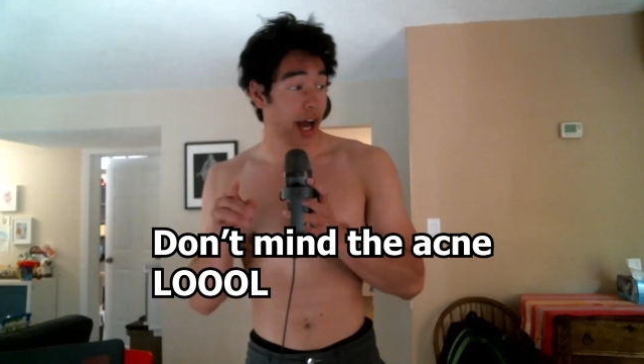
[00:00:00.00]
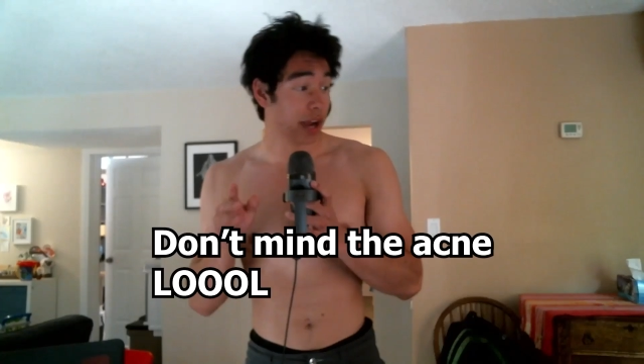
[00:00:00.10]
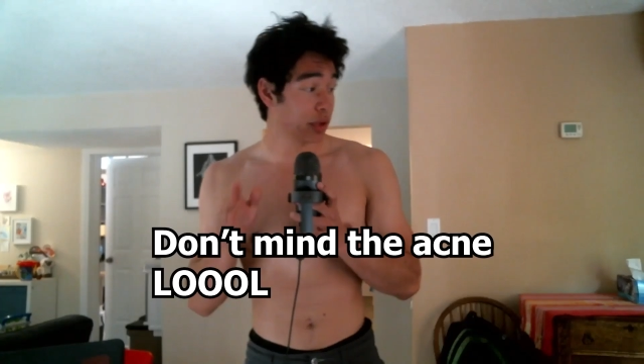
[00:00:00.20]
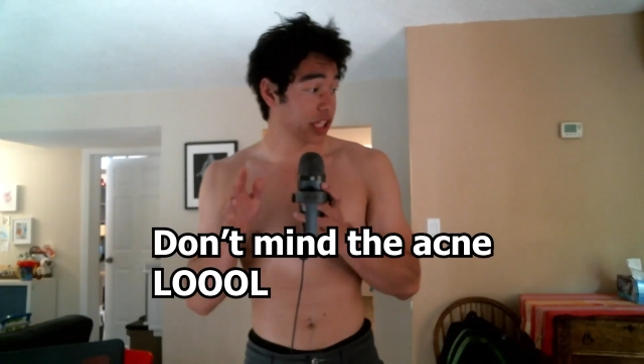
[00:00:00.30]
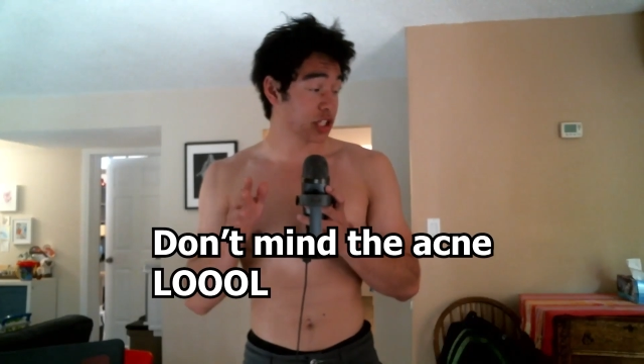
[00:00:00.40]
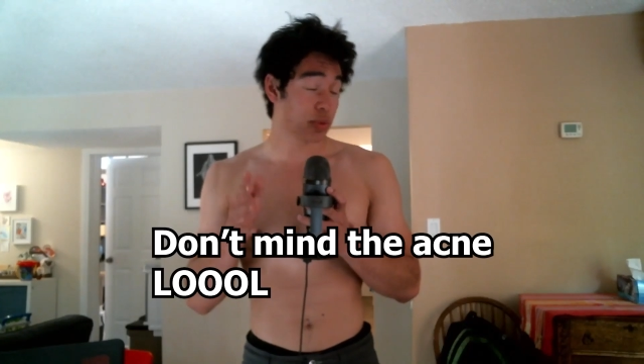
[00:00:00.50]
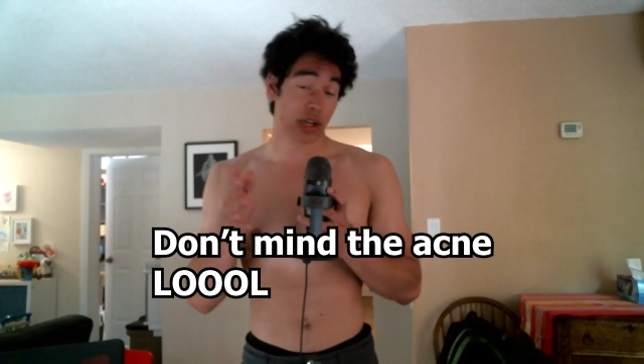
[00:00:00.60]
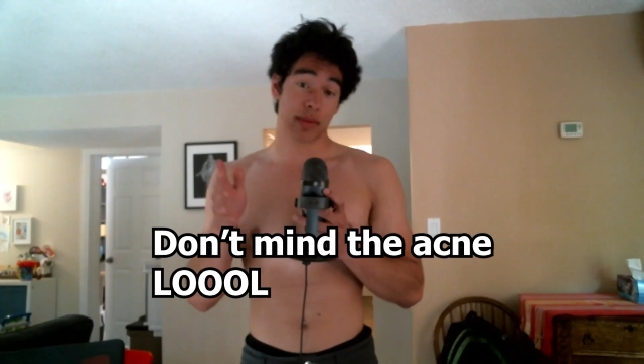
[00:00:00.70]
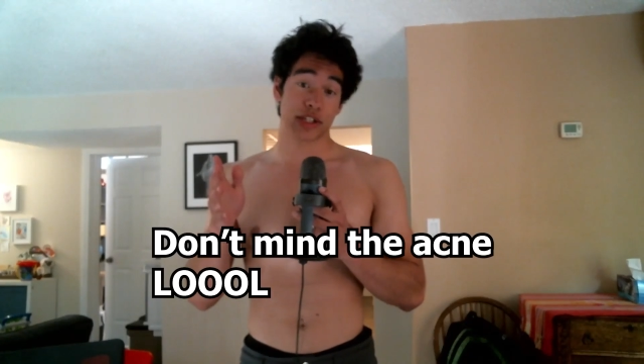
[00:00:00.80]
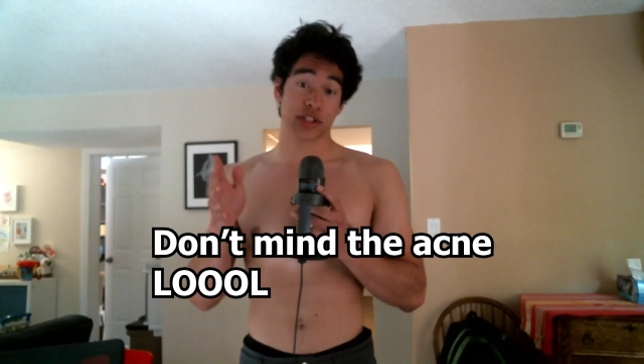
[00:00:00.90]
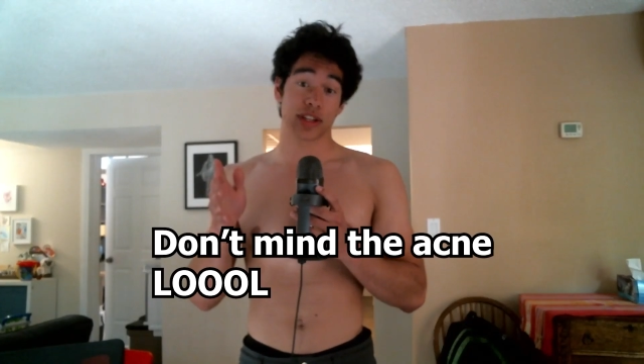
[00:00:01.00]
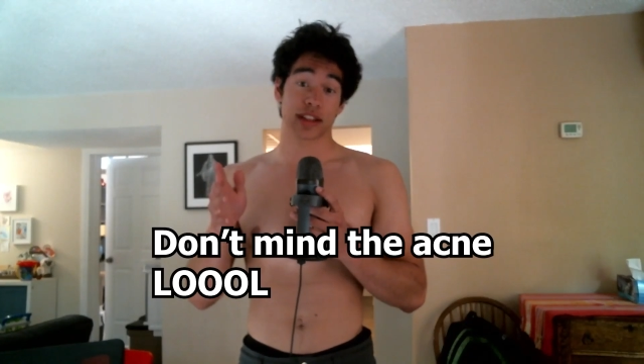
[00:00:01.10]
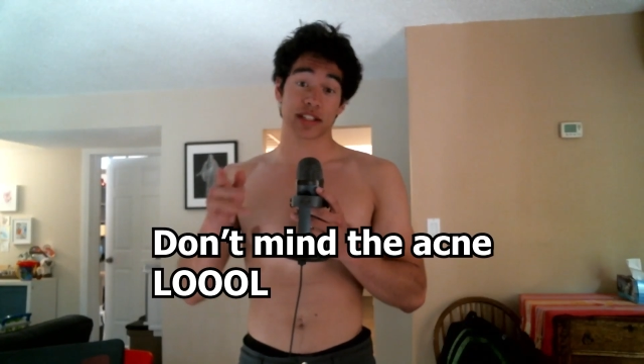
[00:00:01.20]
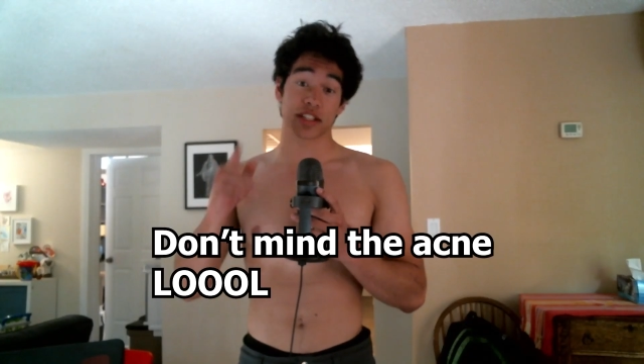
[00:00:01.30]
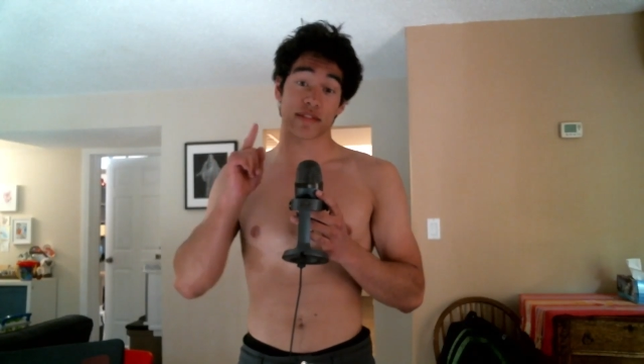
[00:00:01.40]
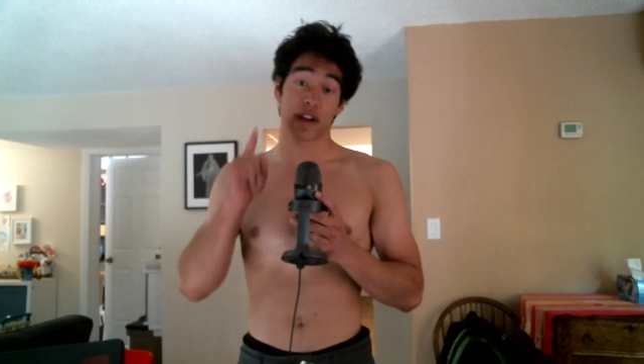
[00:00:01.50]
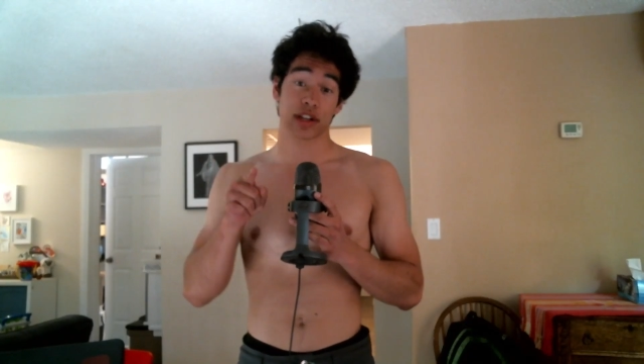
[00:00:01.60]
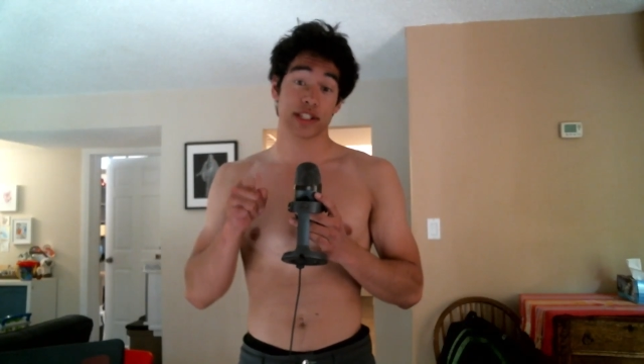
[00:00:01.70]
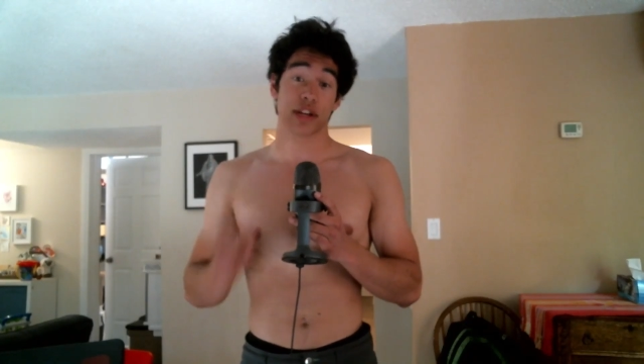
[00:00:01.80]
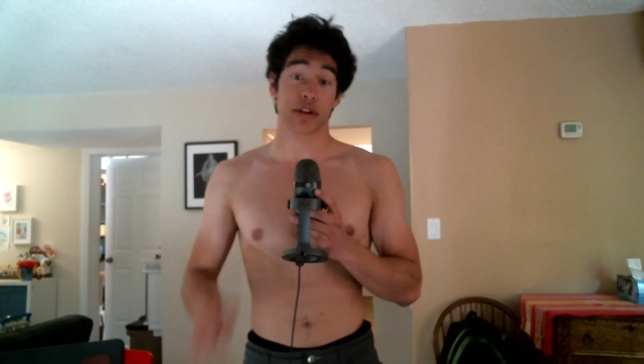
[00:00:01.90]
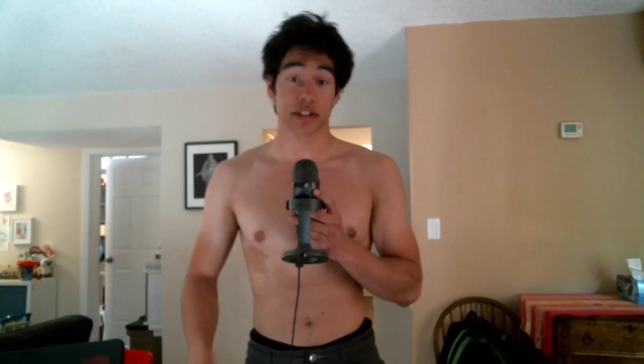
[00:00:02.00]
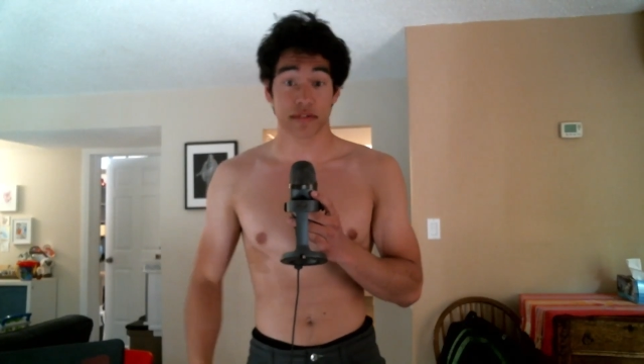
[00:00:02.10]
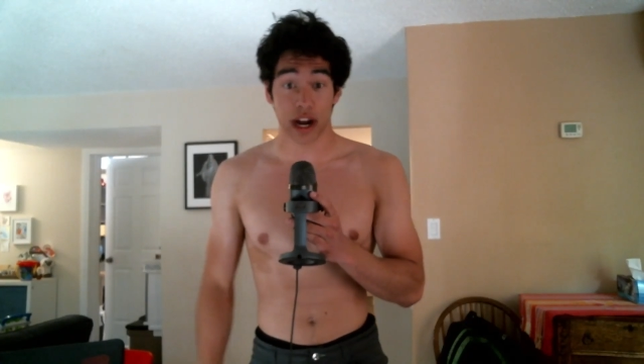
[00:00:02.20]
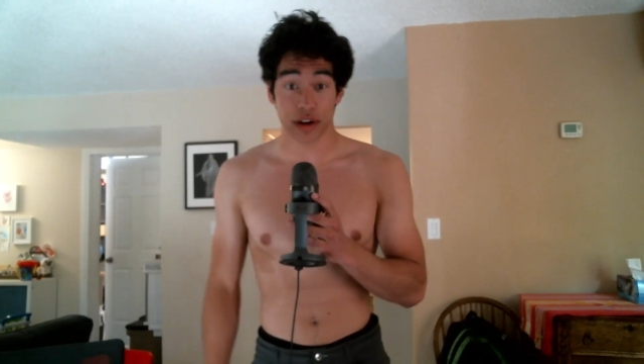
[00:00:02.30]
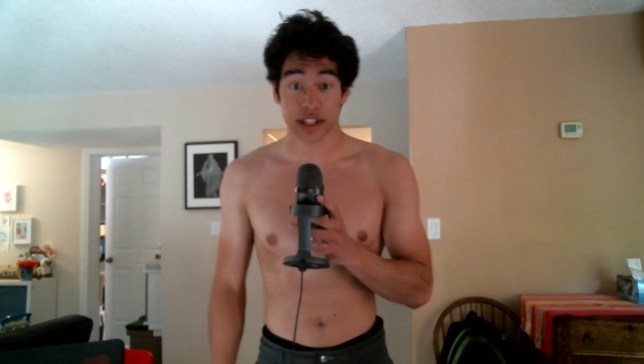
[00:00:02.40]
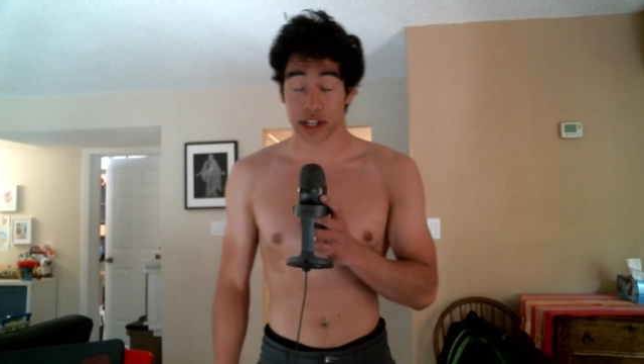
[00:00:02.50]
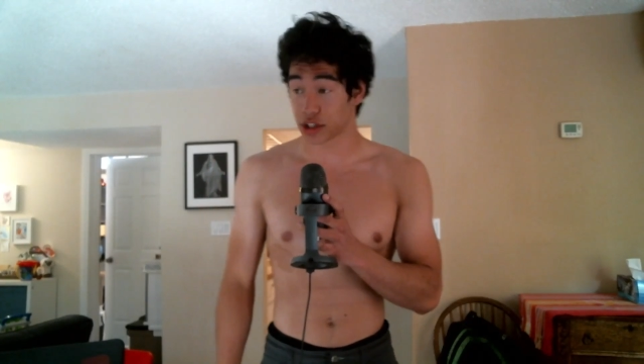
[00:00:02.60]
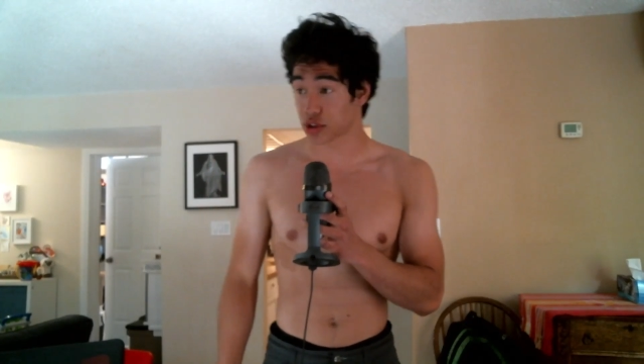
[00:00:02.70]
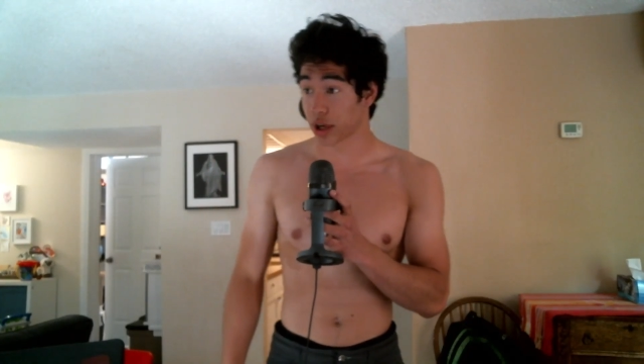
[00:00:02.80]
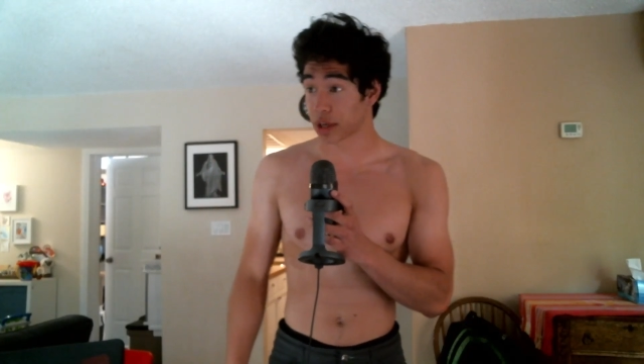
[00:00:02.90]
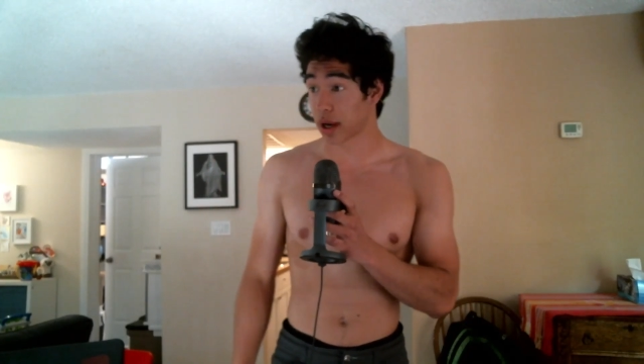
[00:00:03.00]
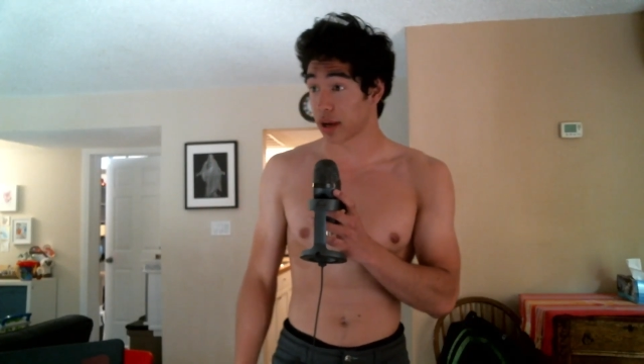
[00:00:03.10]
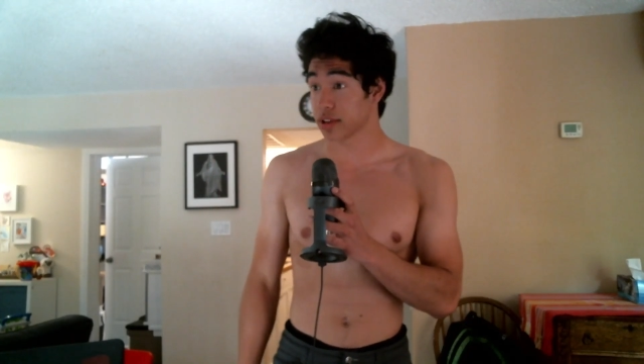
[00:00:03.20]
I really just want to mention that this is a very serious virus and it is going around.